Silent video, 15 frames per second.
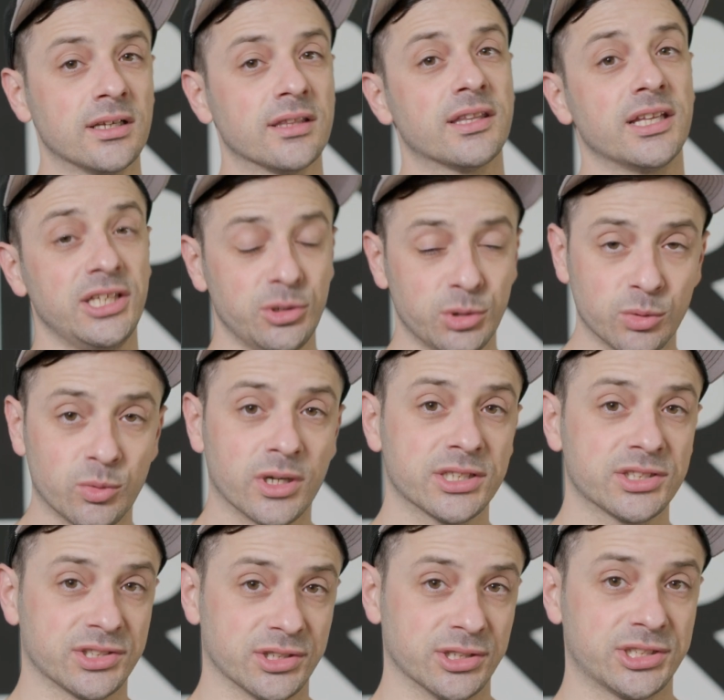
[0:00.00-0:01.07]
then you would want to
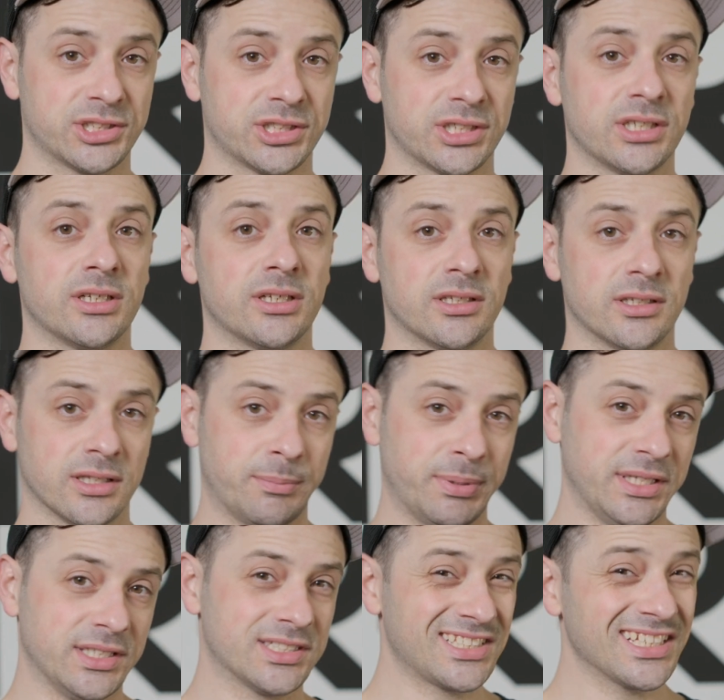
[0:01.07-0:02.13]
search the
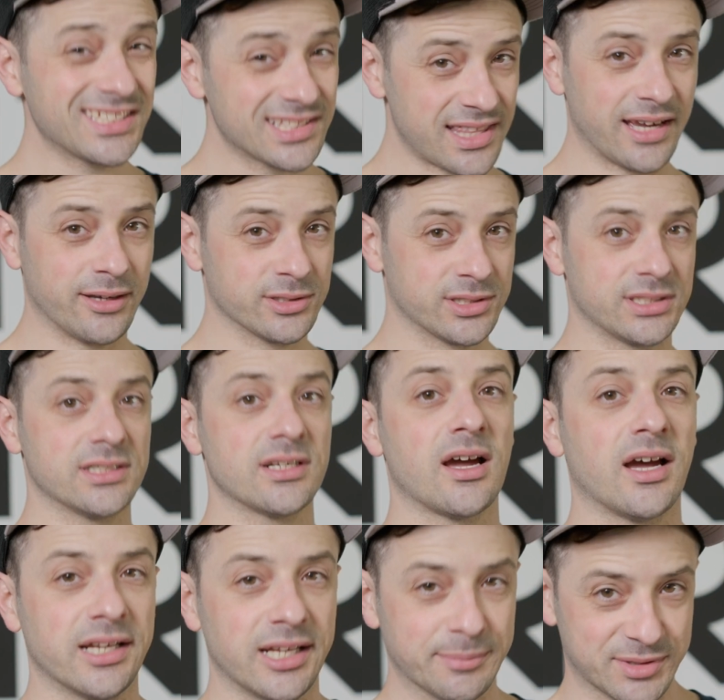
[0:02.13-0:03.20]
P6000
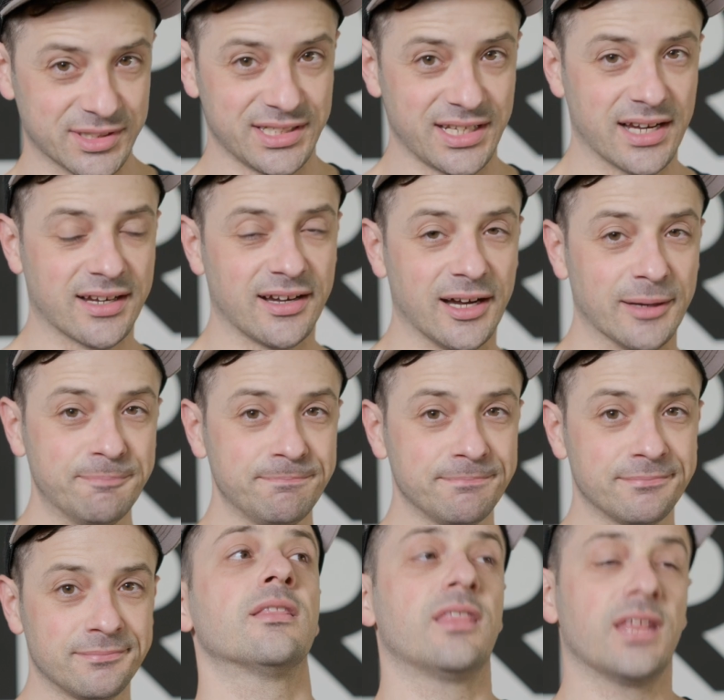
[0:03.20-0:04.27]
on Epson.com,
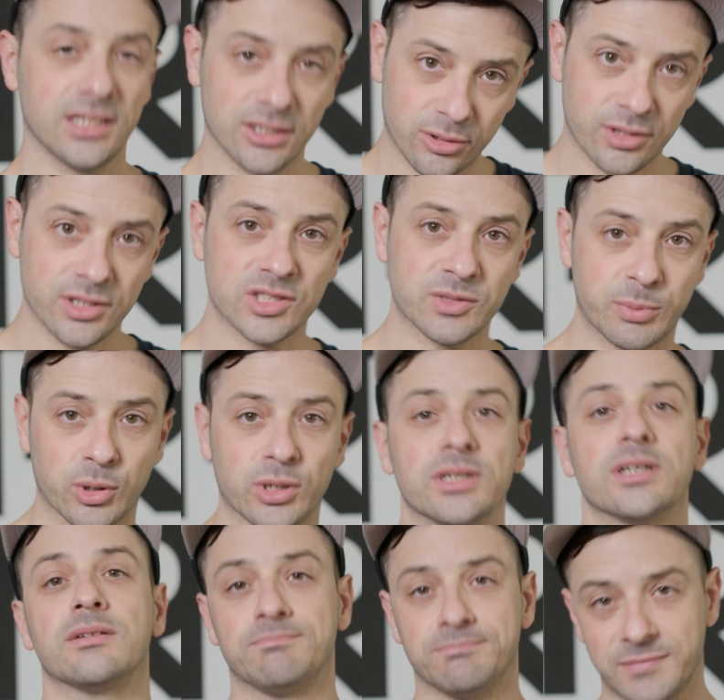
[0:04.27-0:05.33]
then go to the support,
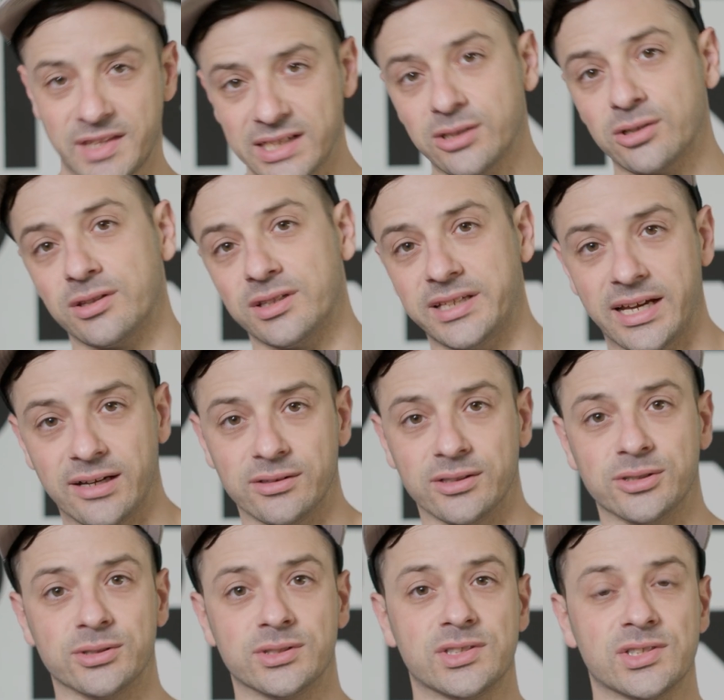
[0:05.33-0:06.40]
then go to the
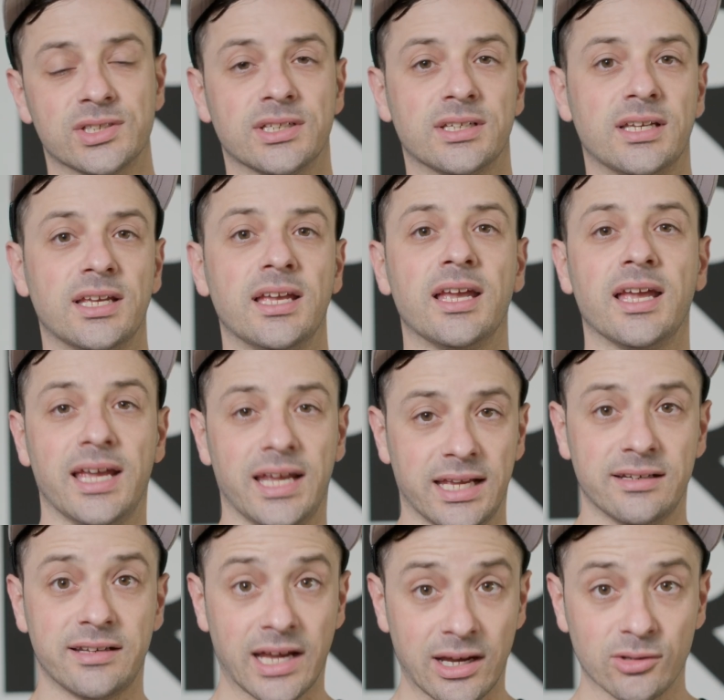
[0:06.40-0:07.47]
downloads,
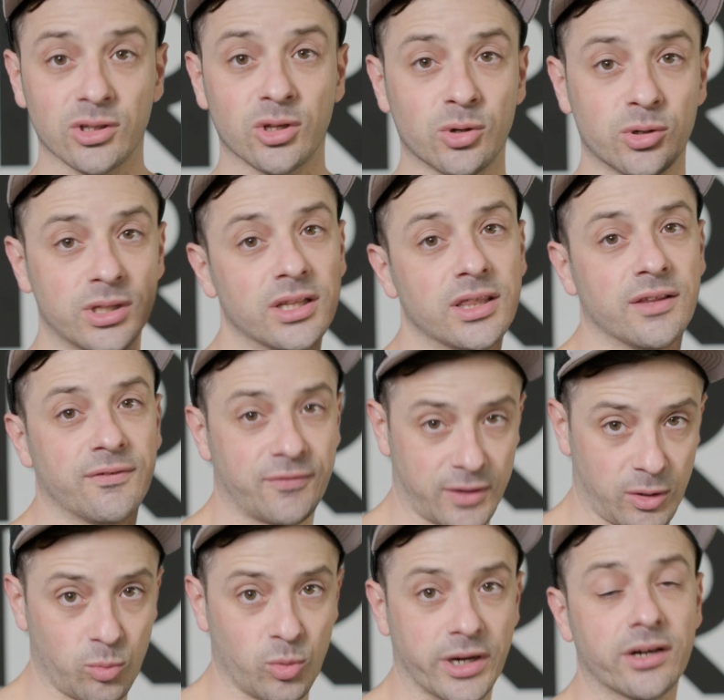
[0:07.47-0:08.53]
and download the
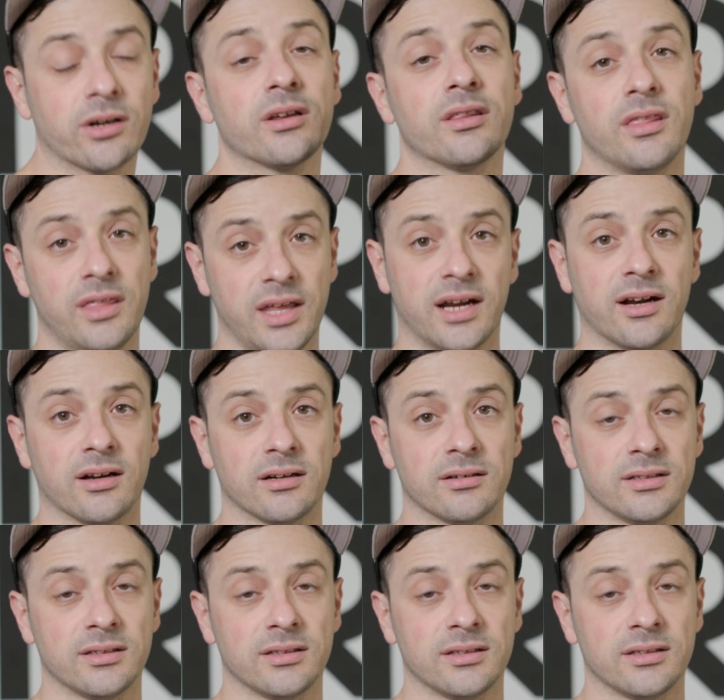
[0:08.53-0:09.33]
firmware there.